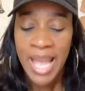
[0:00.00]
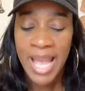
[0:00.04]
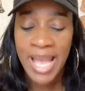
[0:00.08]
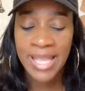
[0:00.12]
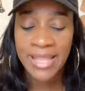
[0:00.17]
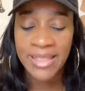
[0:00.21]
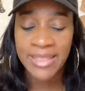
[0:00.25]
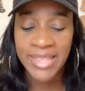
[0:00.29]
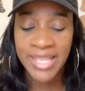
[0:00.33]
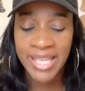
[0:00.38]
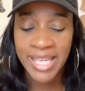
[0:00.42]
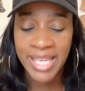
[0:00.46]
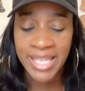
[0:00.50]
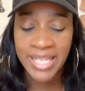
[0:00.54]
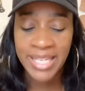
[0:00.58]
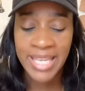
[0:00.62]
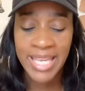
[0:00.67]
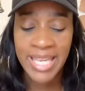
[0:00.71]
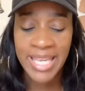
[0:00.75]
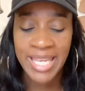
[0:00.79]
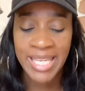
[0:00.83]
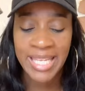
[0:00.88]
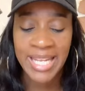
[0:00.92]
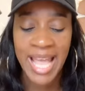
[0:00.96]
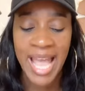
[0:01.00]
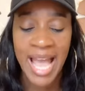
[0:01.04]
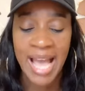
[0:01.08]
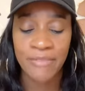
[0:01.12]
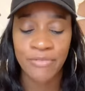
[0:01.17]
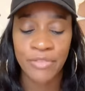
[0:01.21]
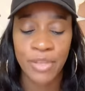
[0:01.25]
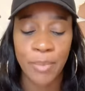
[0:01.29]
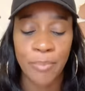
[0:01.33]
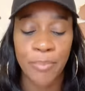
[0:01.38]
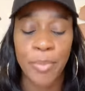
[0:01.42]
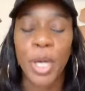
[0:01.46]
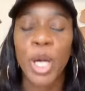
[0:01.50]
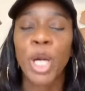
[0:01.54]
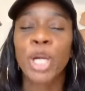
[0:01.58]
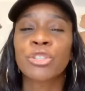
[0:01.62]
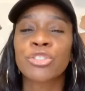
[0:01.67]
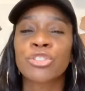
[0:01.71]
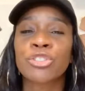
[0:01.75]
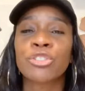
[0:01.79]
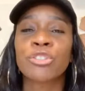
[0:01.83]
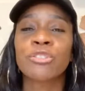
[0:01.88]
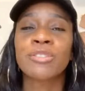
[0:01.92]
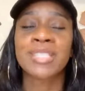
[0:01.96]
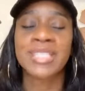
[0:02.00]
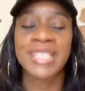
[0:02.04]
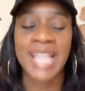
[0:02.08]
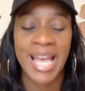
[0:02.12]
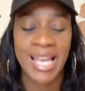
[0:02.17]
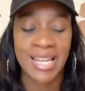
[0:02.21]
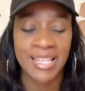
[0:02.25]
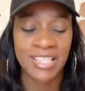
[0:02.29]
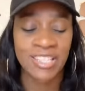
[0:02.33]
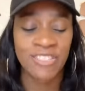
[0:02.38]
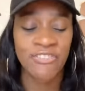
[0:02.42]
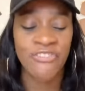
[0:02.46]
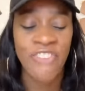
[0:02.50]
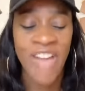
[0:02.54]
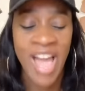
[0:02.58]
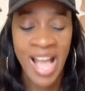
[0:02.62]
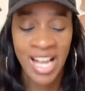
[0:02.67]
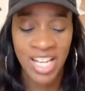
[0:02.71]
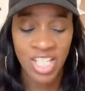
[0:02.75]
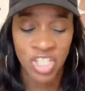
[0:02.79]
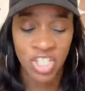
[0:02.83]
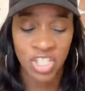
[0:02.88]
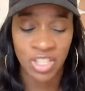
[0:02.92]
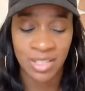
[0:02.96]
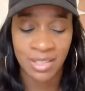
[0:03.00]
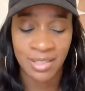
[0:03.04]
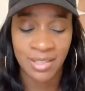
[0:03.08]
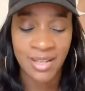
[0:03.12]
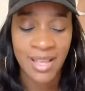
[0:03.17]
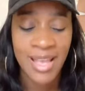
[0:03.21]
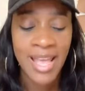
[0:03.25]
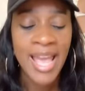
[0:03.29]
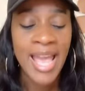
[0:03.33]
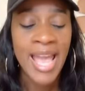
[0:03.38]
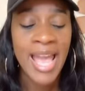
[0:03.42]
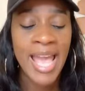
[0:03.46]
And then he can have the personal satisfaction